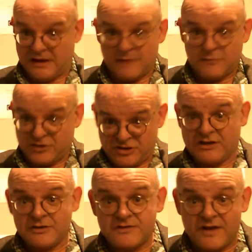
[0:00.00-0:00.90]
Which
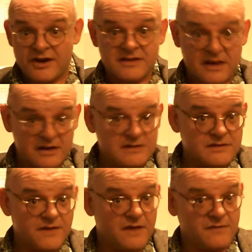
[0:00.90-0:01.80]
includes various kinds of
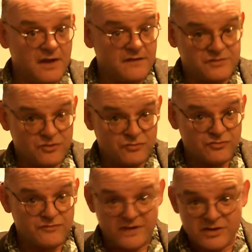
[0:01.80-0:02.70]
genre
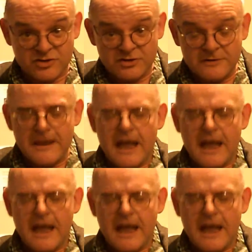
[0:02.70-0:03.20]
fiction,